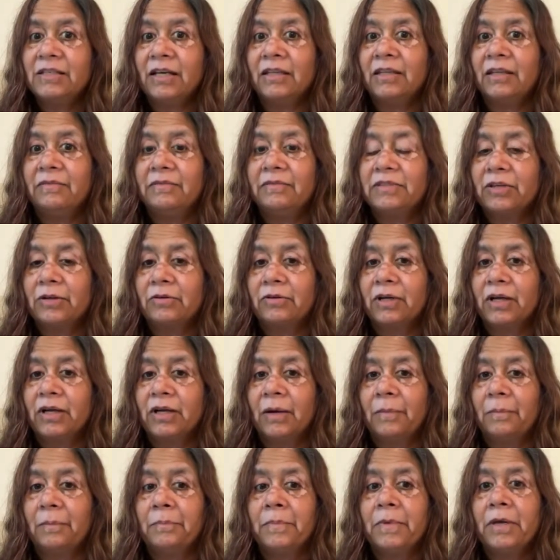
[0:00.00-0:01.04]
Jadhav is going to
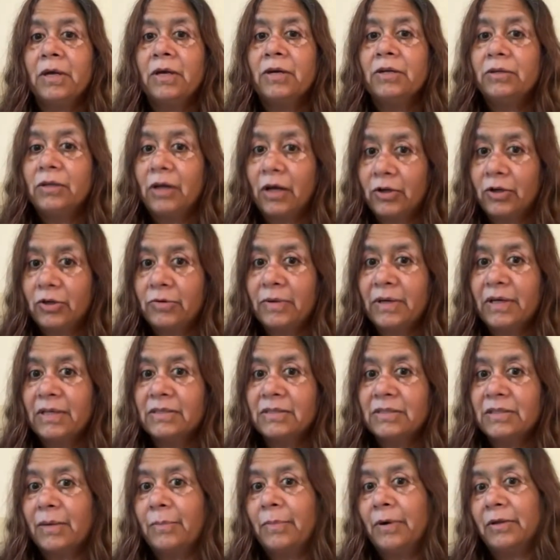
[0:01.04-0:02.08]
come talk to
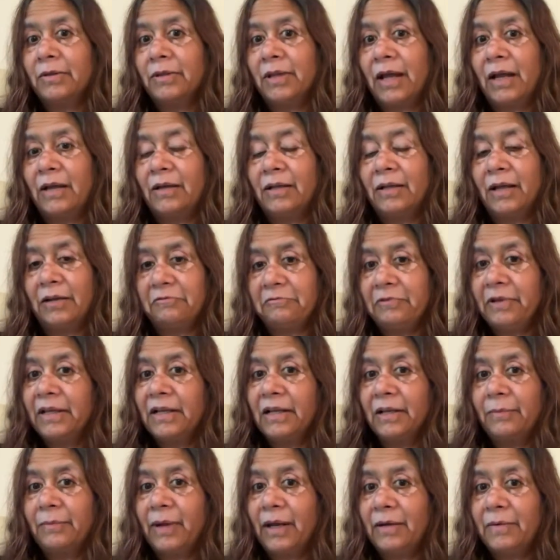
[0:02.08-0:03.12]
us about that at
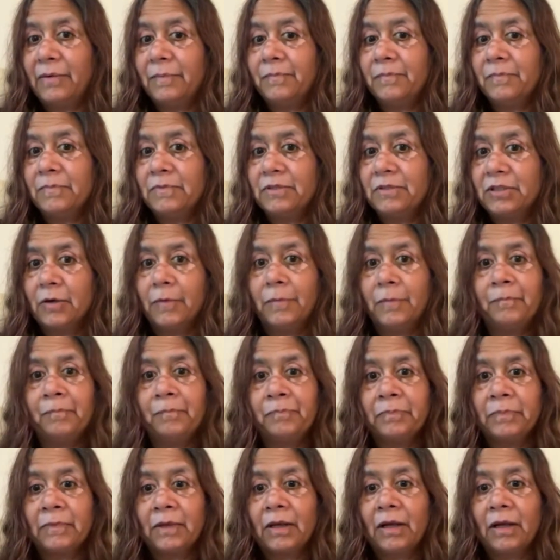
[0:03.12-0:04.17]
Weekly Wed. So
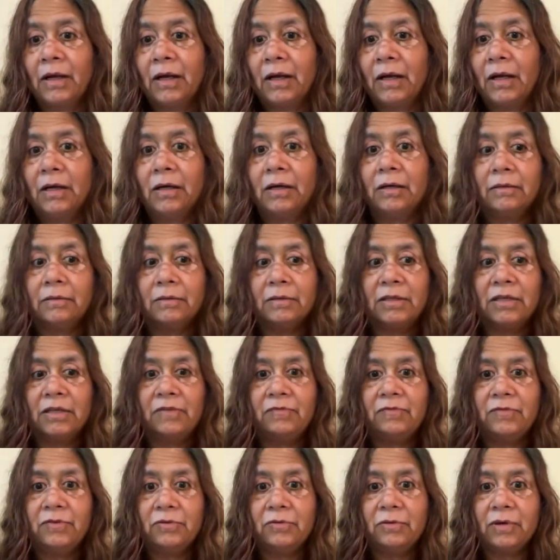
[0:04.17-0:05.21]

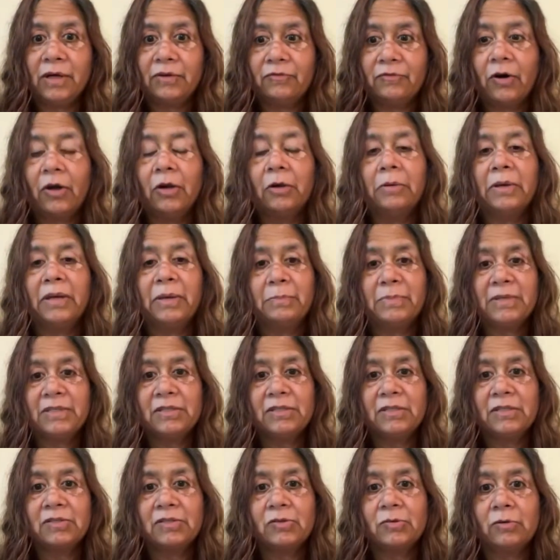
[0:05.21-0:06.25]
if you are following
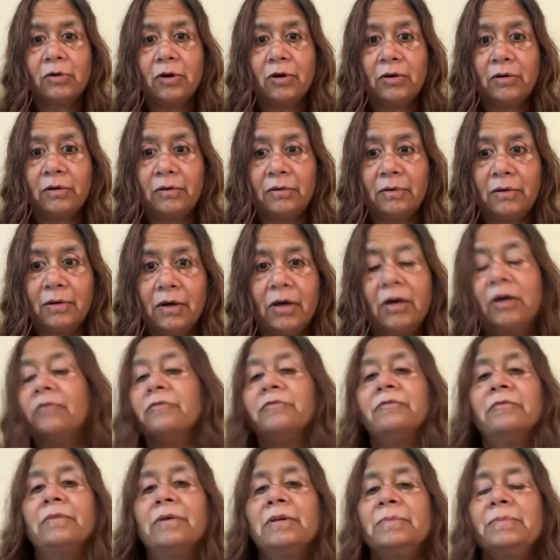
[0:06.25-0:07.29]
Business School
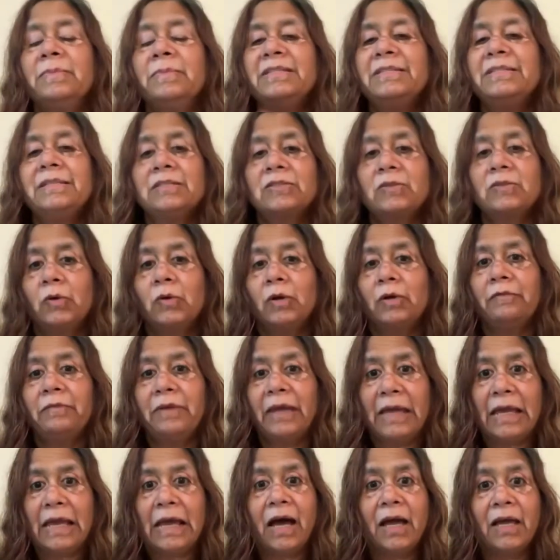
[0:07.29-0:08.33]
Business School of
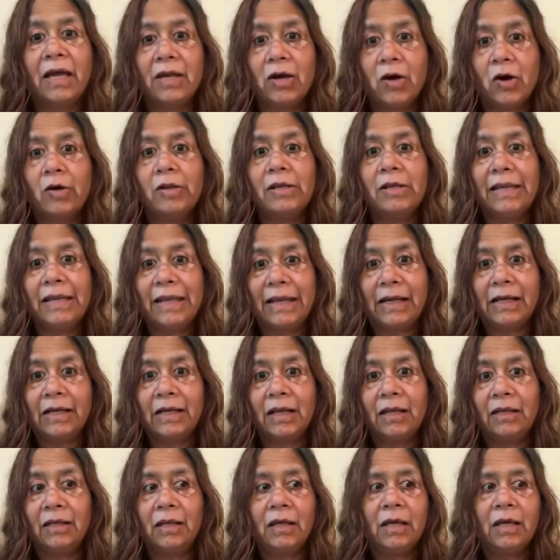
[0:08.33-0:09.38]
AI on
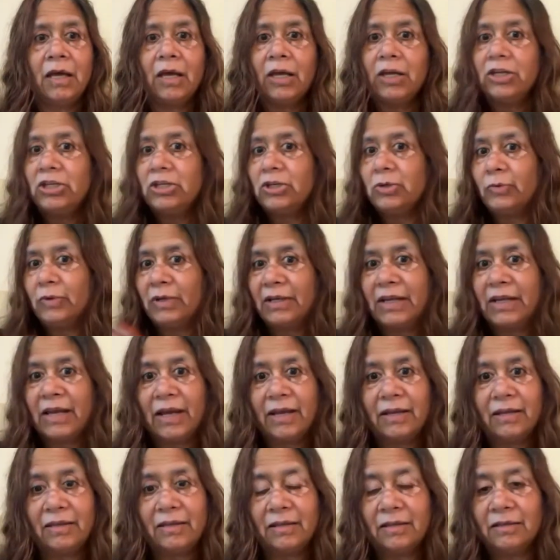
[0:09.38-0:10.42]
LinkedIn, you will
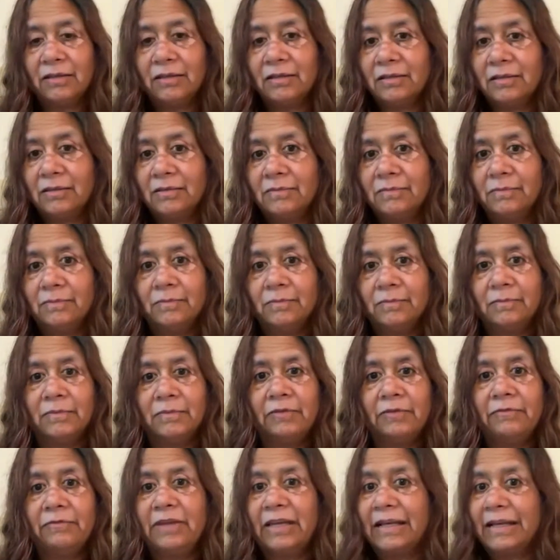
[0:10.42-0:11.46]
get the
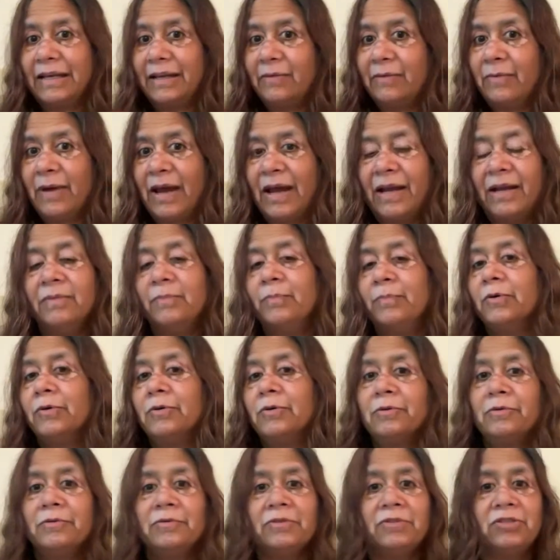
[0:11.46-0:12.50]
weekly web
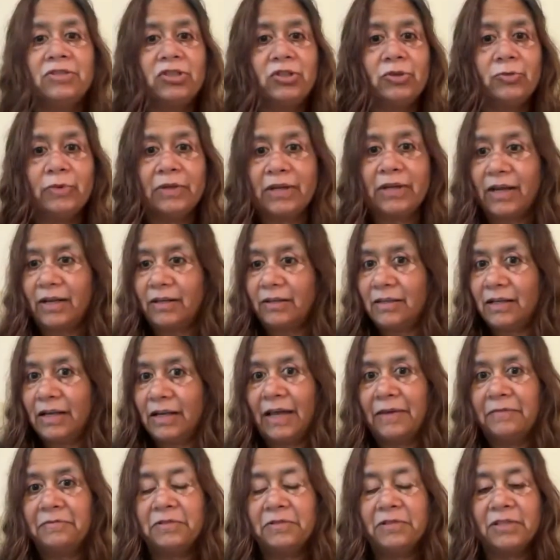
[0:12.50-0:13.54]
post, you will get the
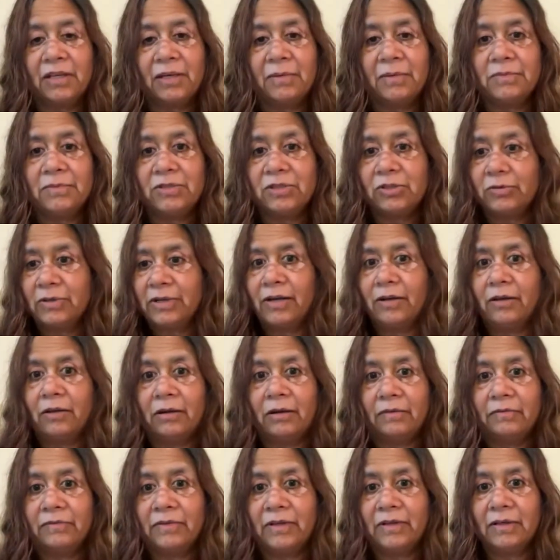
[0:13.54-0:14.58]
live streams, you'll get
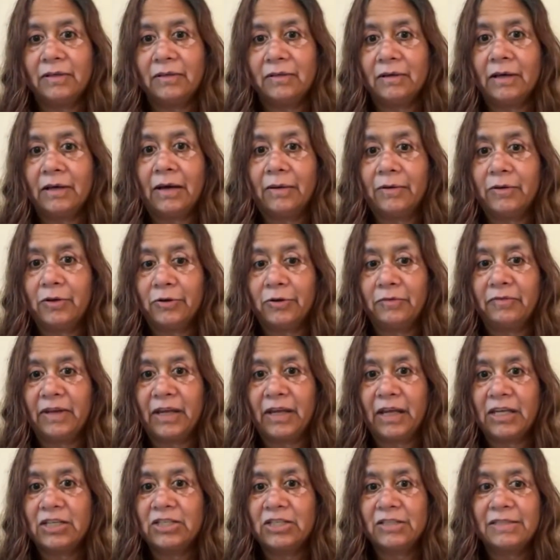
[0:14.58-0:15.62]
all of the
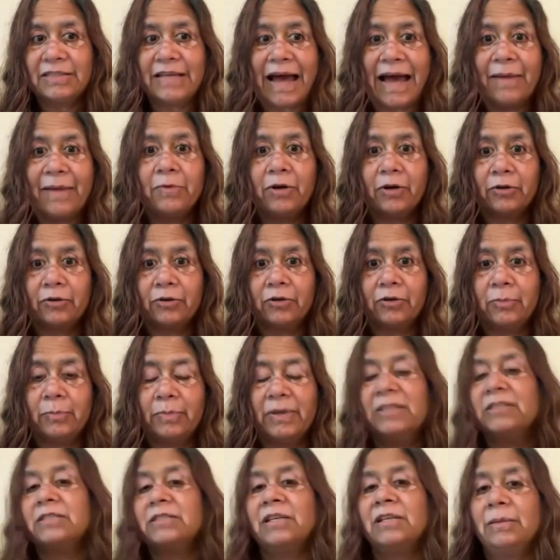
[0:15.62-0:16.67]
notifications. I'm not going to
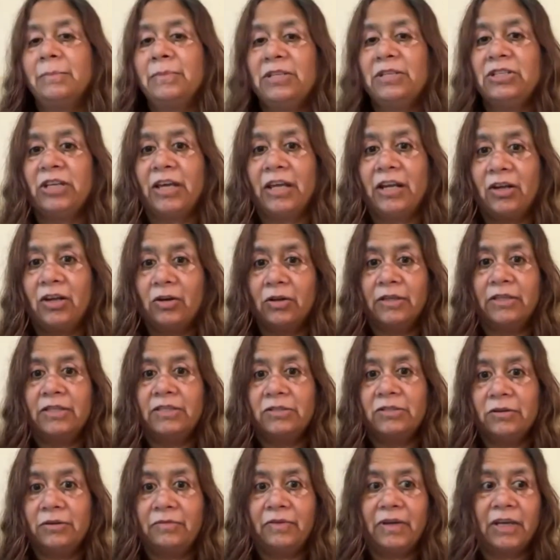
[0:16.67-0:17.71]
personally be sharing all
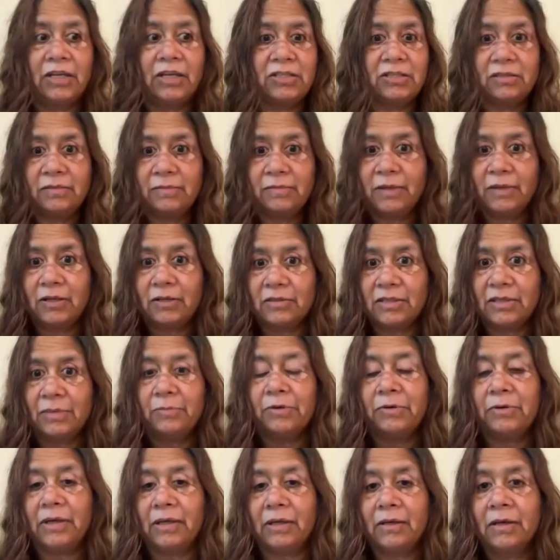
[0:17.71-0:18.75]
these notifications because
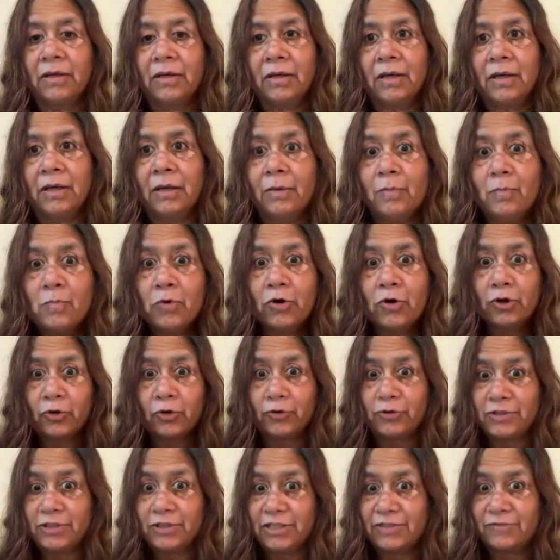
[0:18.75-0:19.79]
I'm doing more
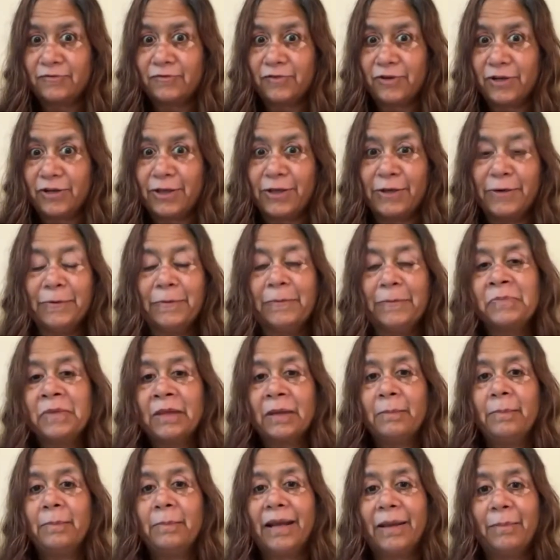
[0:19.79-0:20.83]
courses for you,
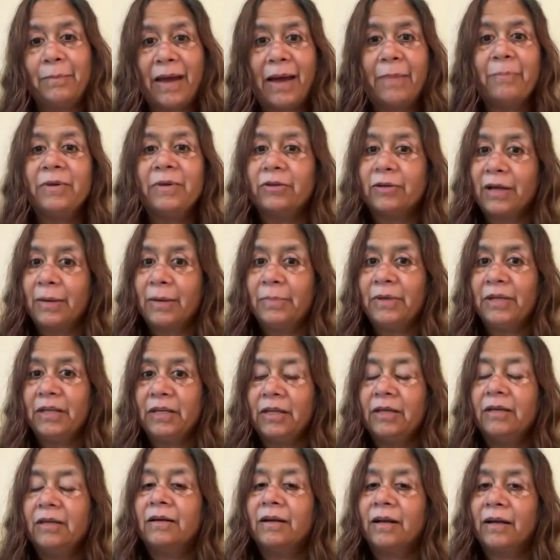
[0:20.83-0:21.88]
but I'm happy to come in
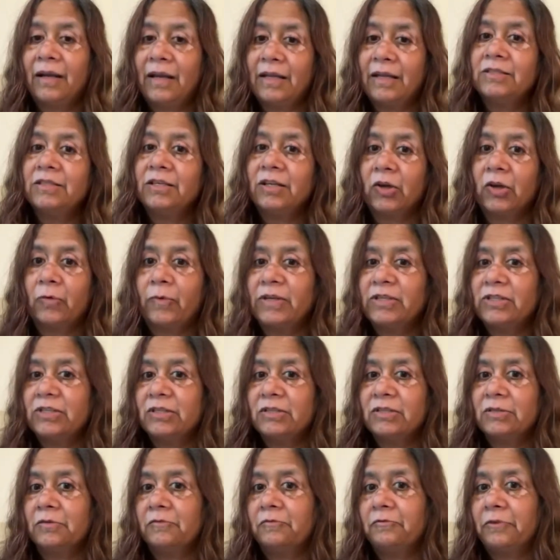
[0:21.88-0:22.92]
here and answer your
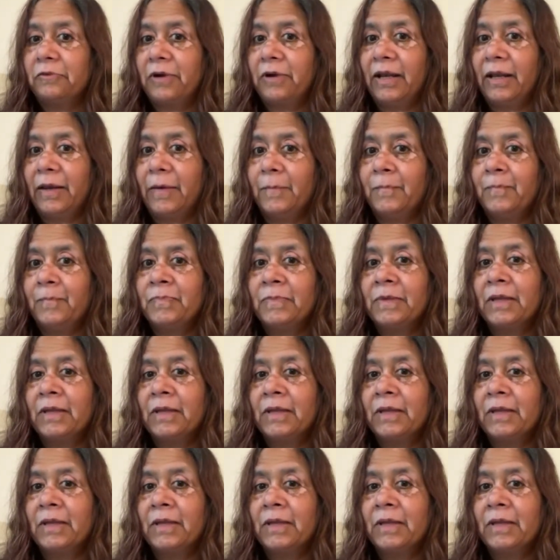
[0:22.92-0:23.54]
questions on Friday.